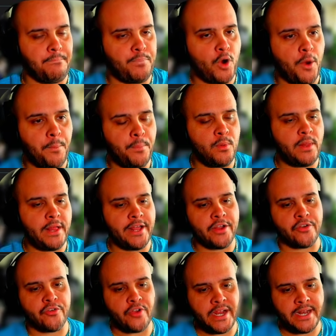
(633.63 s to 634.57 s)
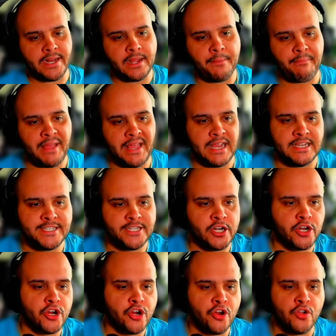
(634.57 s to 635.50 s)
purple and green commands
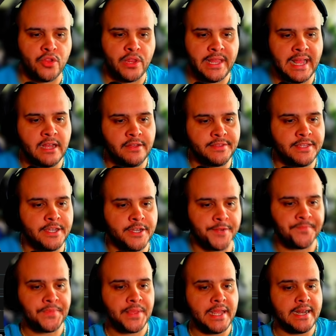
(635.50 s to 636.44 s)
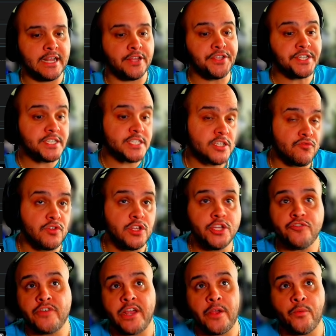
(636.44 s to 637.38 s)
that are currently out there. Now, this is a
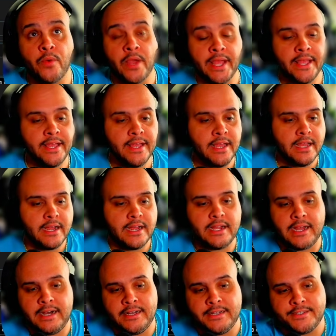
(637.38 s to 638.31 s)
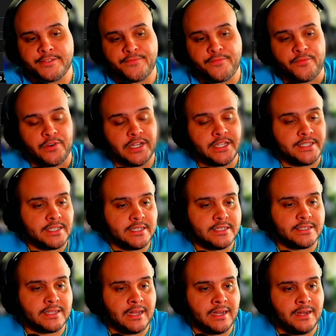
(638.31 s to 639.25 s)
really great way because, for
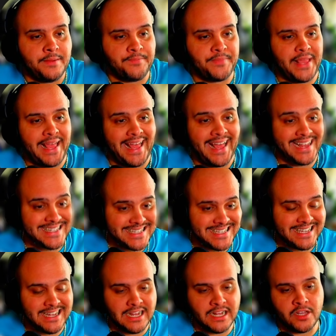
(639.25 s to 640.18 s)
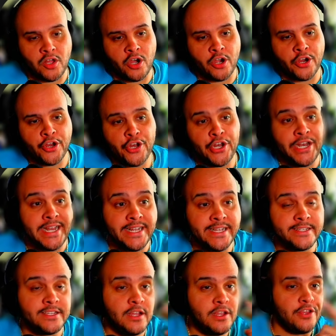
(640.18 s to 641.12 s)
instance, Exia
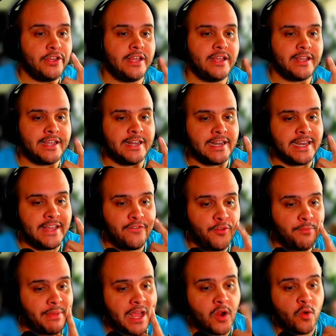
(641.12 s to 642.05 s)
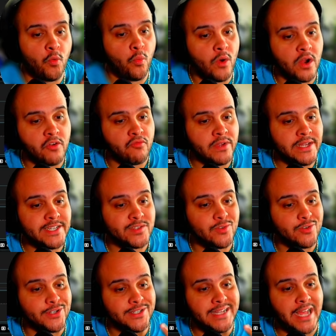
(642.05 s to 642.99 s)
LR can give you back one
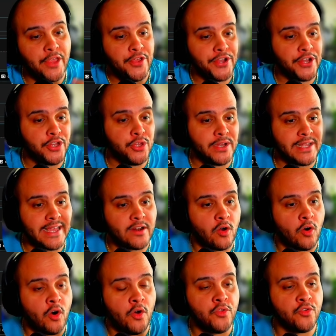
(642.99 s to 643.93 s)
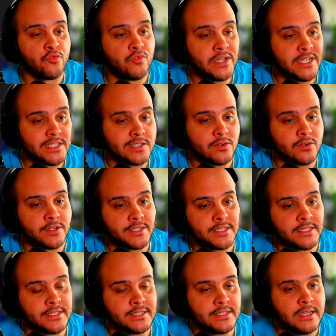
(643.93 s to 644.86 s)
resource. Now you can look at all the
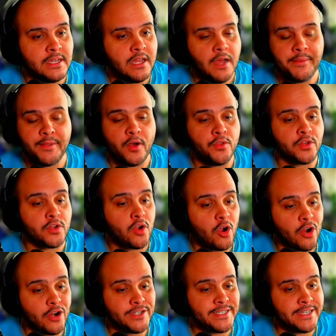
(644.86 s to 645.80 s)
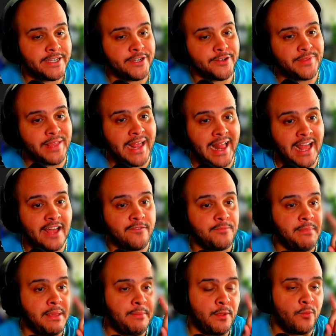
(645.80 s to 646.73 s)
resources, all the cards here that
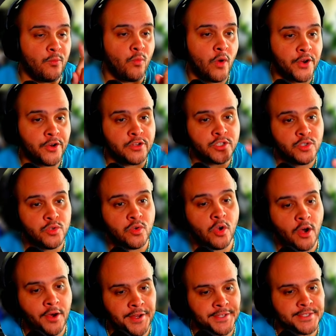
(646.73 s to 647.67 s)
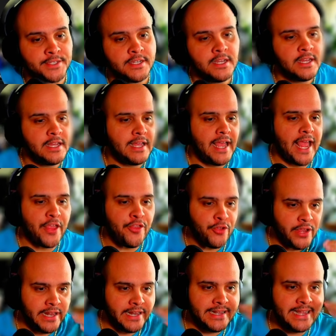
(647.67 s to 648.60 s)
have maybe 1 or 2 costs,
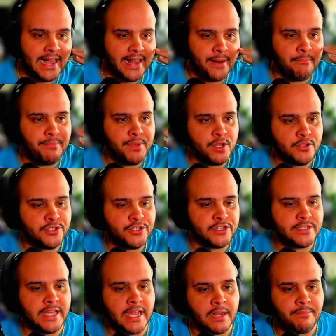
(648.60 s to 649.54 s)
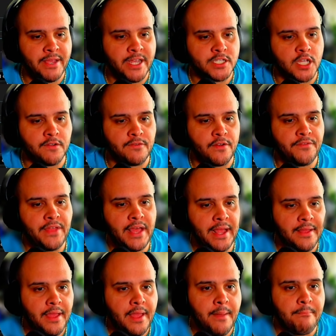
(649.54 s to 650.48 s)
and you can kind of build your deck based off of
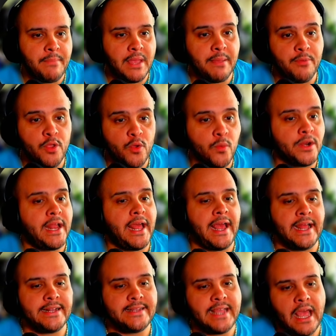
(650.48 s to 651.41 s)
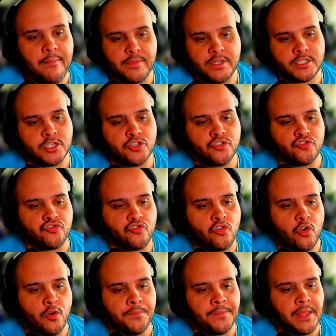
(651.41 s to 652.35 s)
that. Maybe you want to add damage
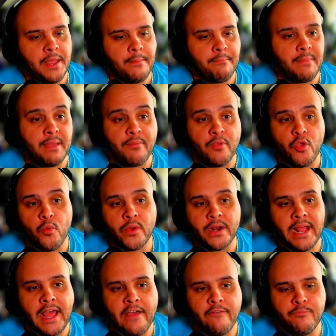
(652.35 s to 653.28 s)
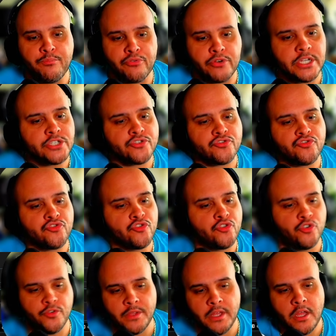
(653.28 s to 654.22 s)
control. Maybe you want to have bridge
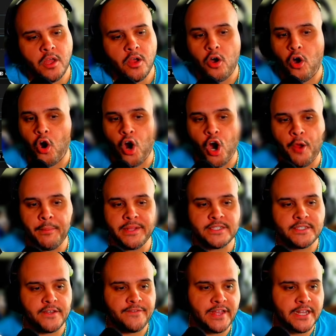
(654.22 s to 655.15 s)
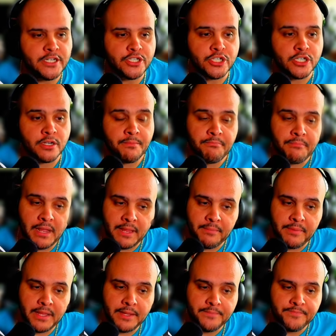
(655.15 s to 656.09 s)
crew, arm intervention.
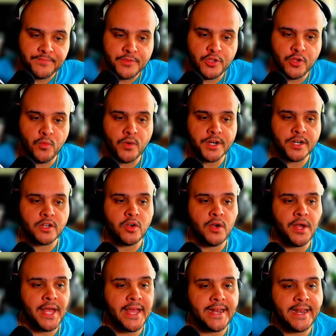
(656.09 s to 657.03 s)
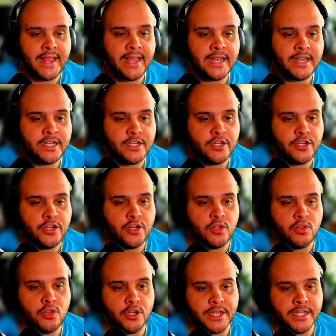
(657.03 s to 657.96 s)
Maybe you want to go ahead and,
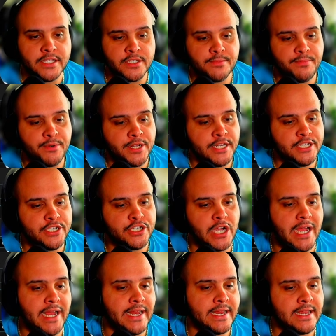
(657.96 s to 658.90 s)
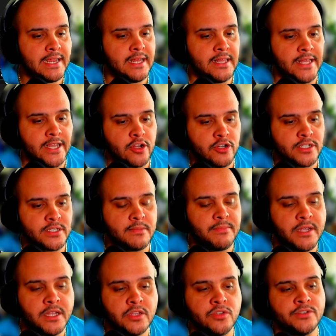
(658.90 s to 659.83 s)
look into putting giant killing or
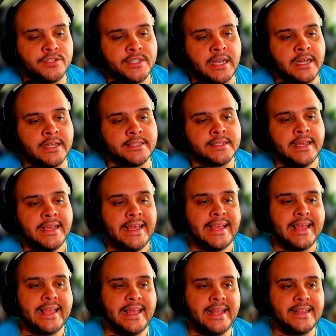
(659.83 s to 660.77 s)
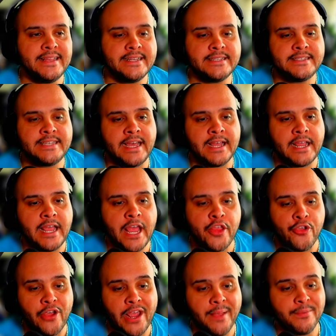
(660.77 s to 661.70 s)
something in those lines in the deck,
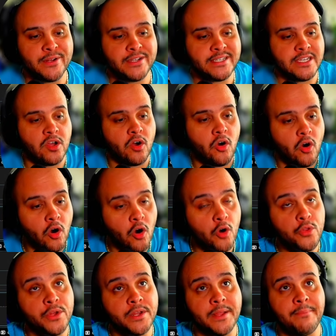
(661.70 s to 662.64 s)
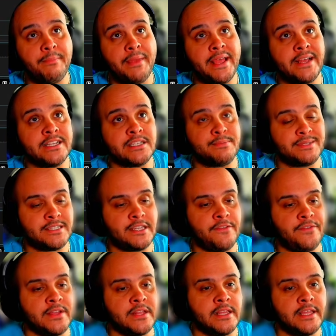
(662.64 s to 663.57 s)
and you're able to see all the commands
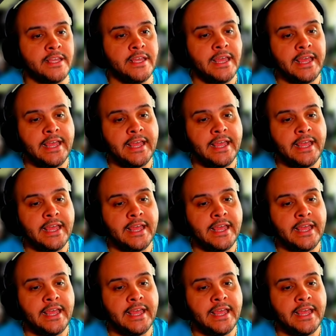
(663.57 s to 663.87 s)
specifically